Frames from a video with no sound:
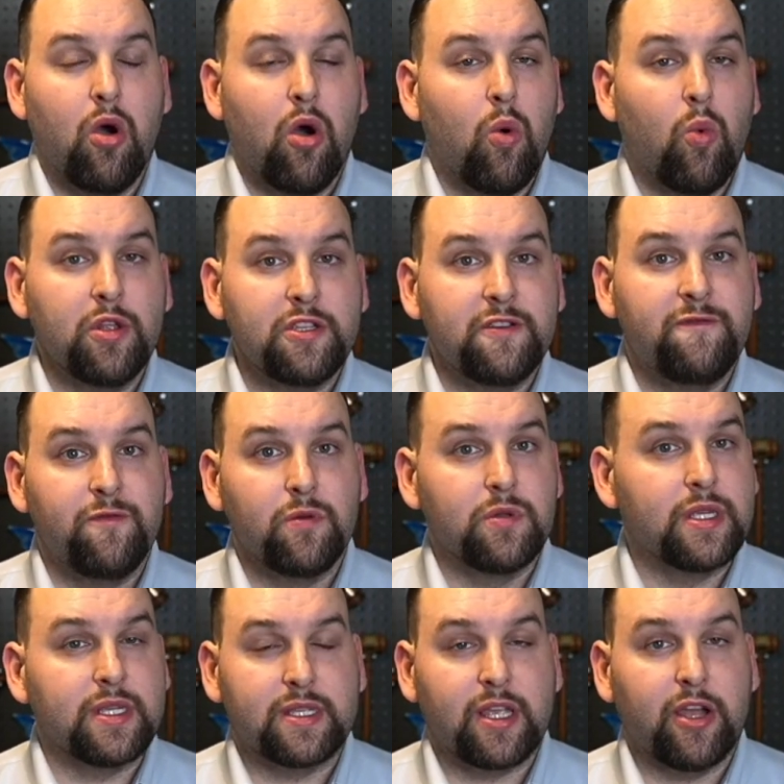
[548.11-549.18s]
Once full
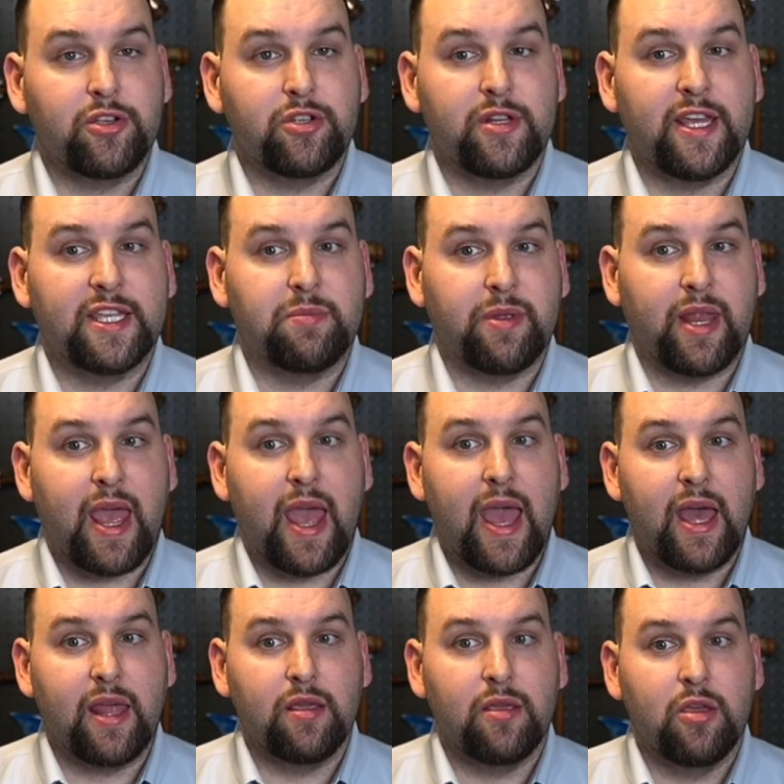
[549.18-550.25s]
discussion has been
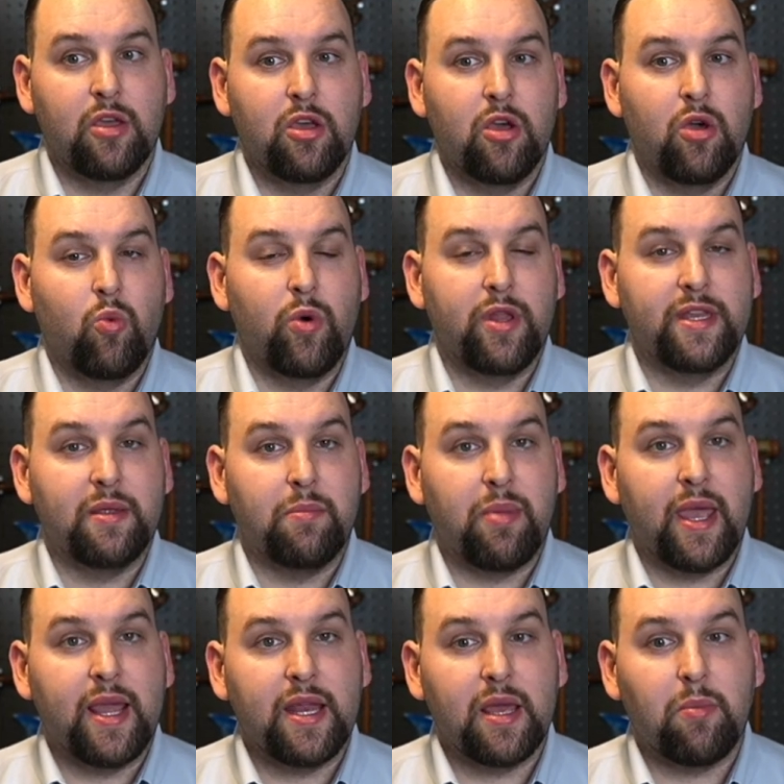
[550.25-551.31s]
had, when
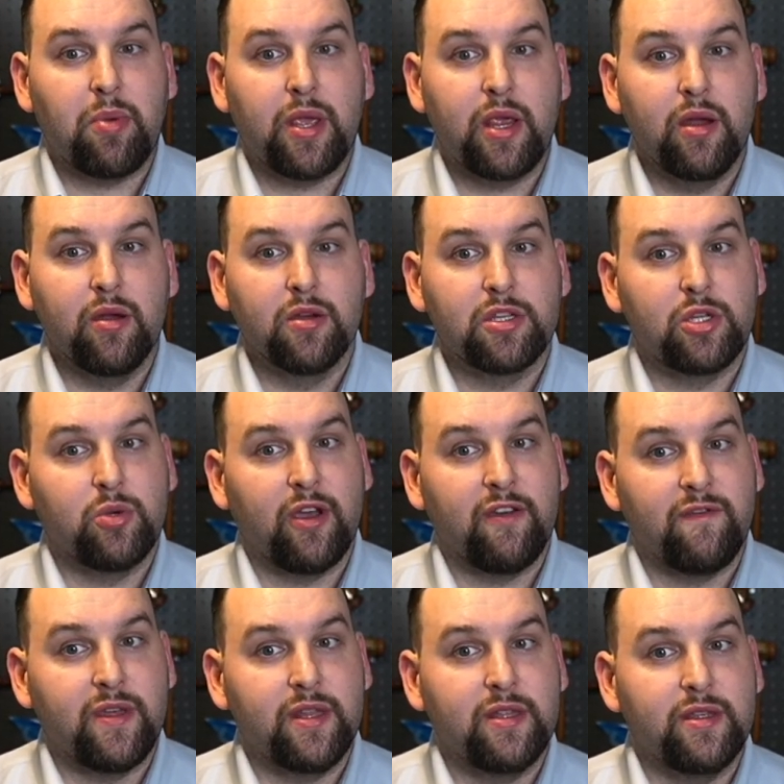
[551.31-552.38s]
debate appears to have
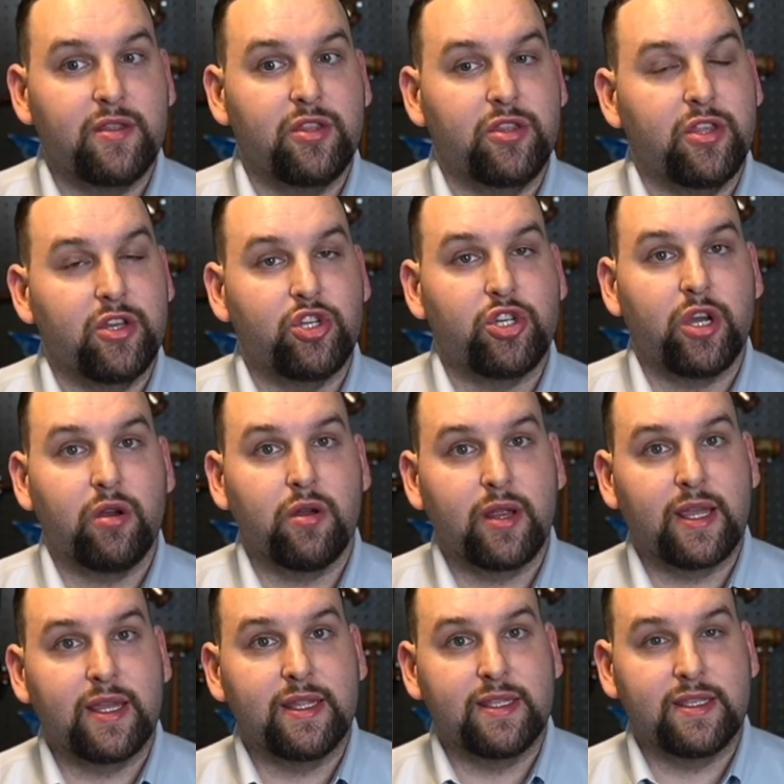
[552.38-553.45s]
ended, the chair
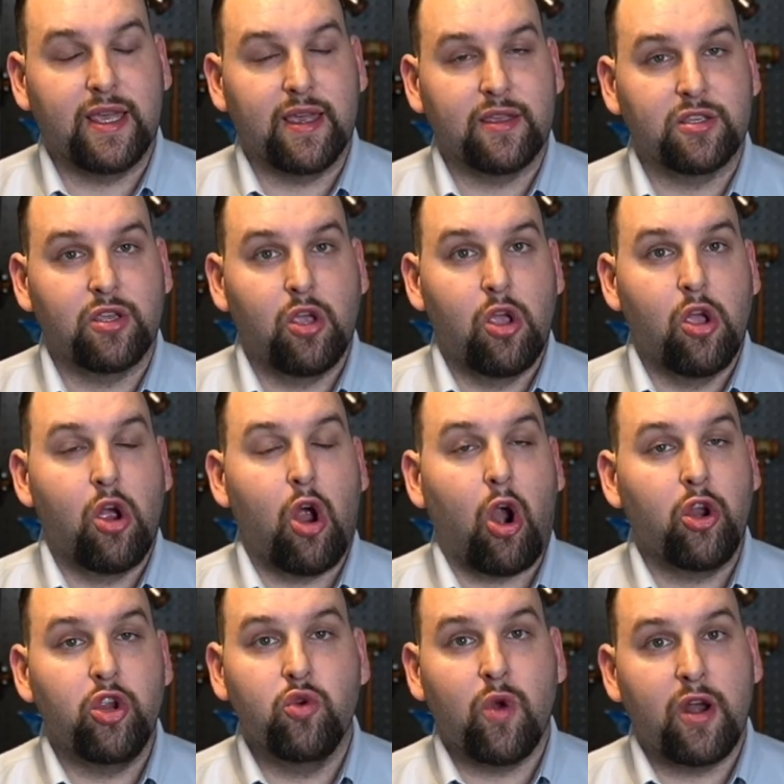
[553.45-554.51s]
again says, are
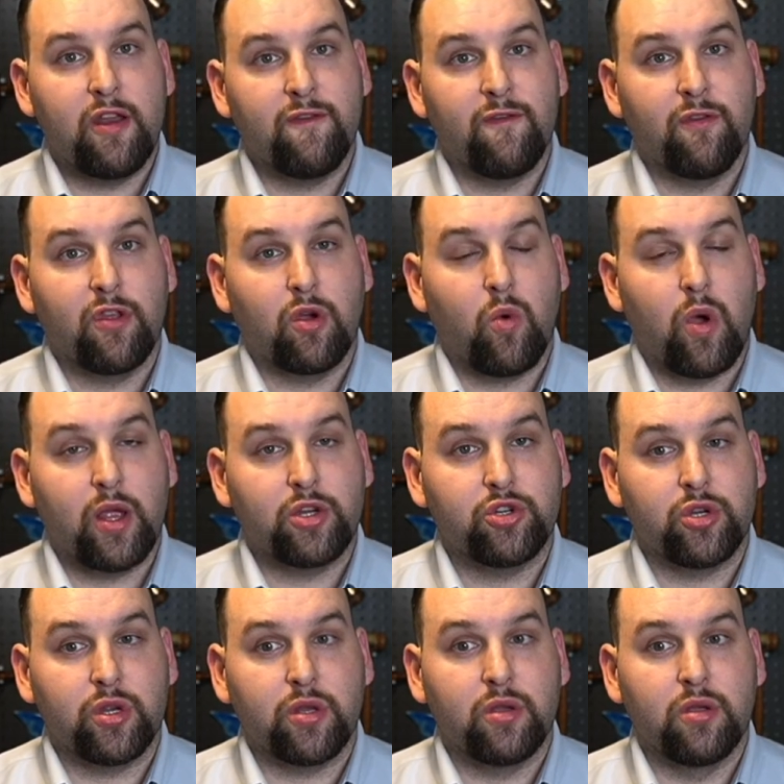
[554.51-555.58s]
you ready for the
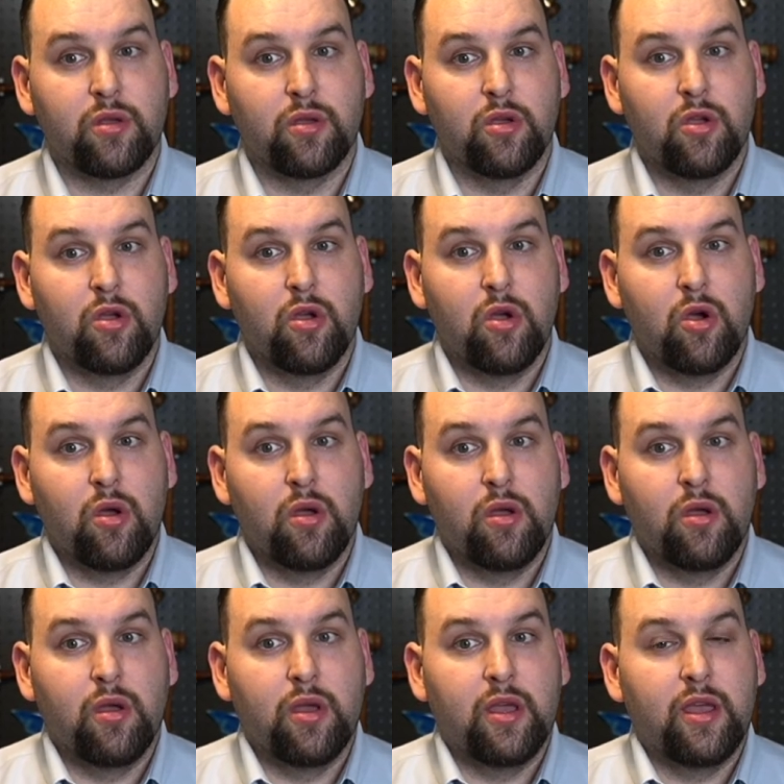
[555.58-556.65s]
question?
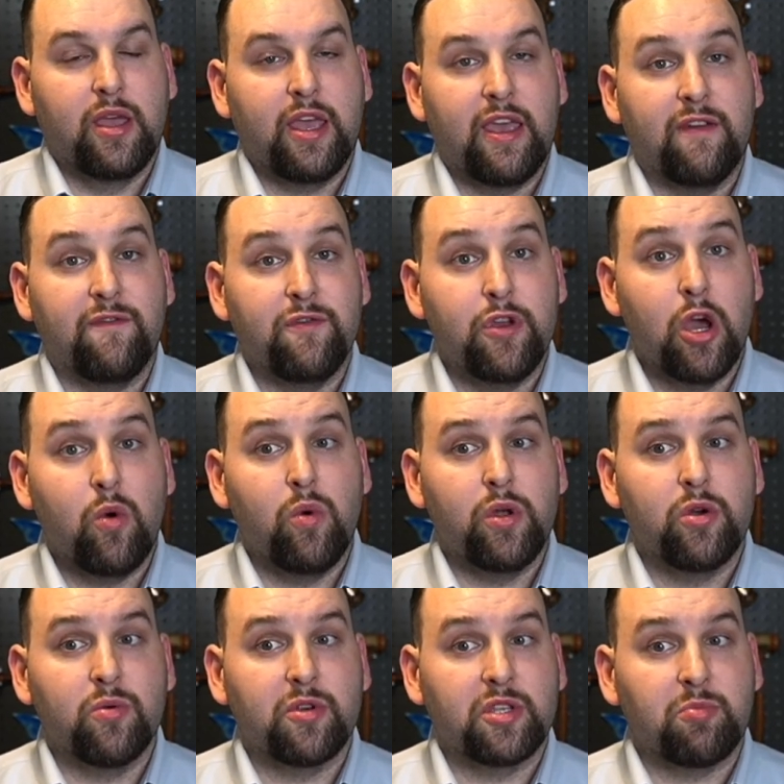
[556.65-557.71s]
If no
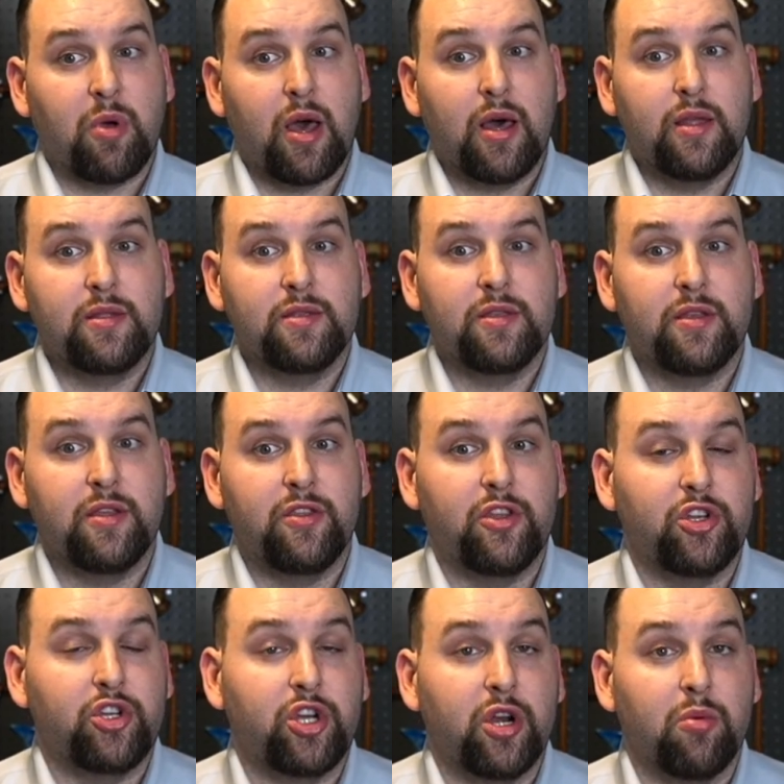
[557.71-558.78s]
one responds, the
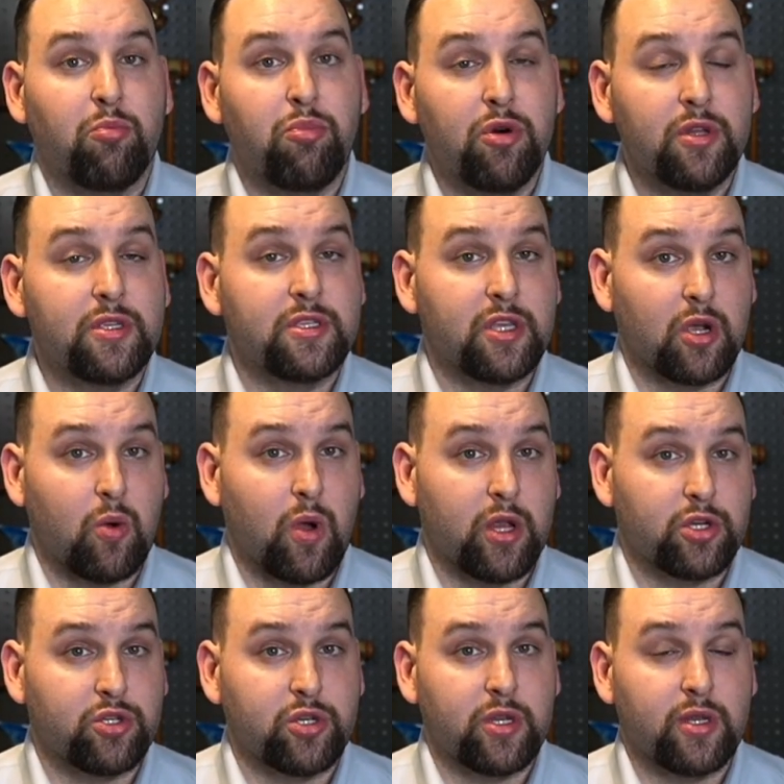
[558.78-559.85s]
chair puts the
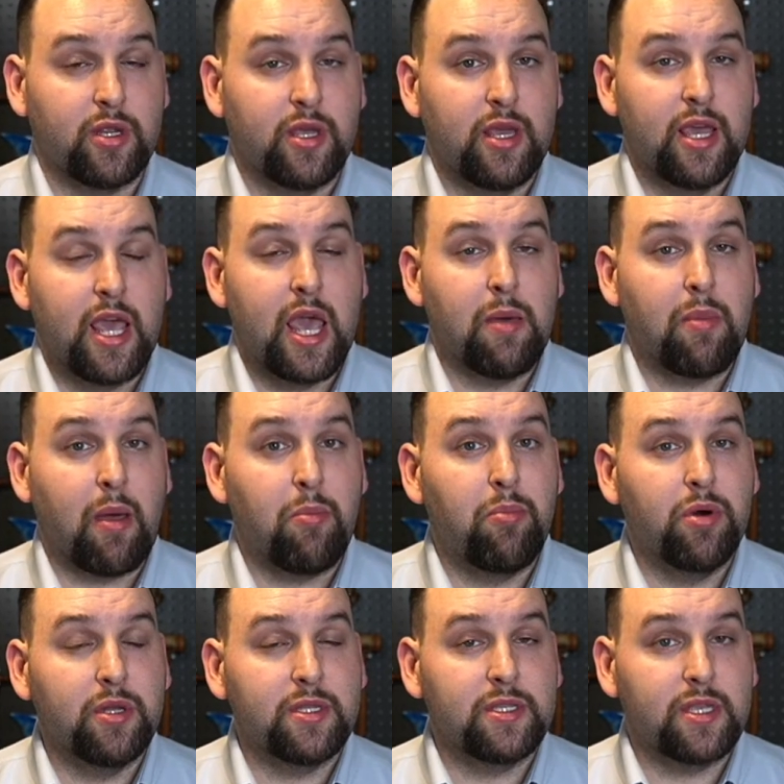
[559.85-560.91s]
question. And by
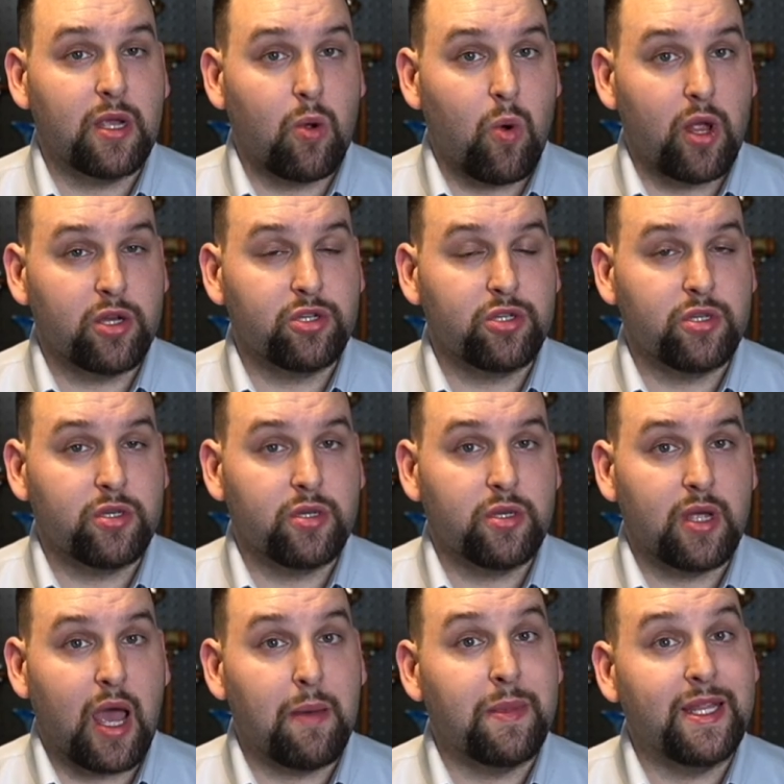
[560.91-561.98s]
puts the question,
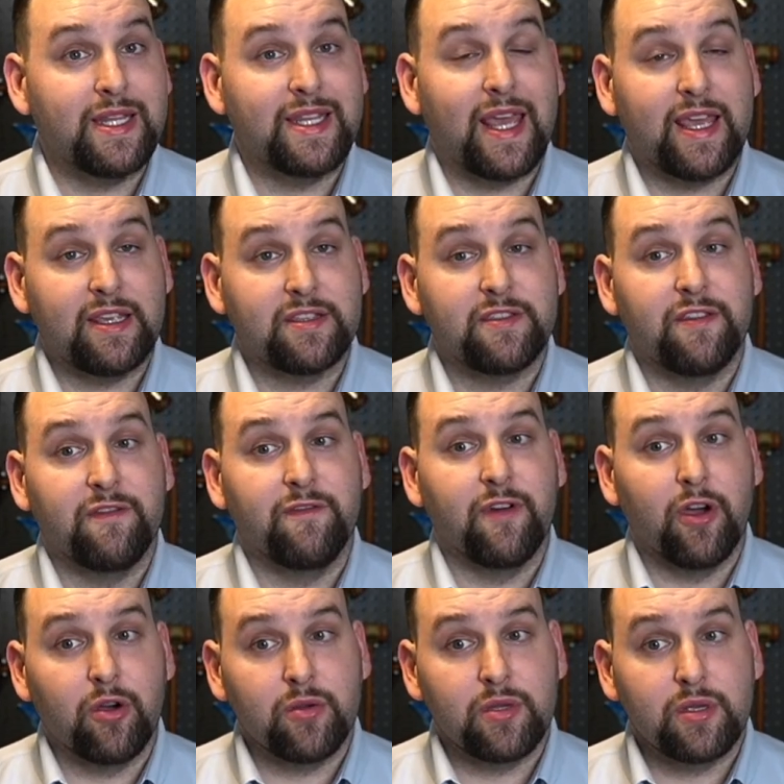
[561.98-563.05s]
I mean takes the
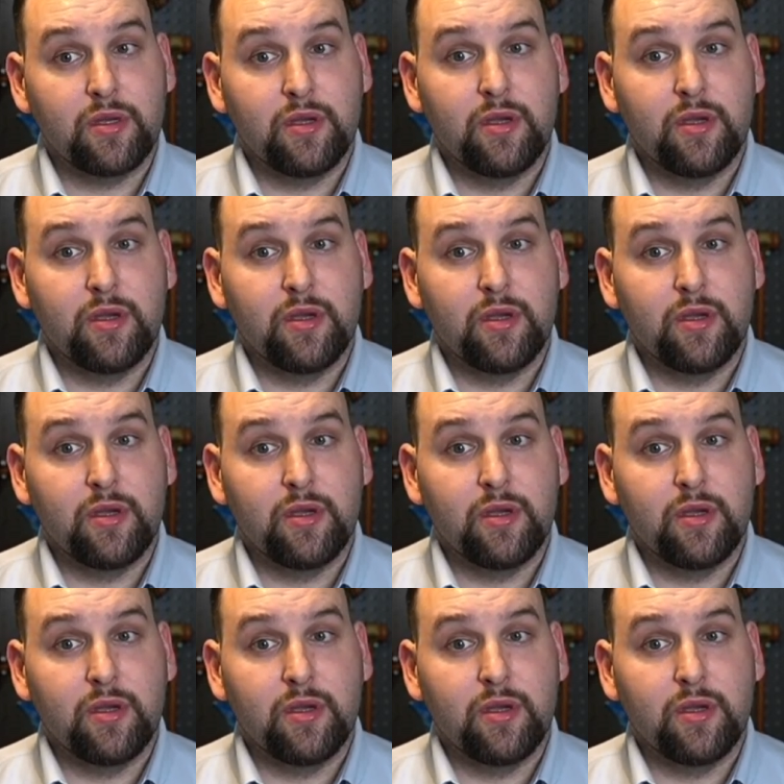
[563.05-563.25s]
vote.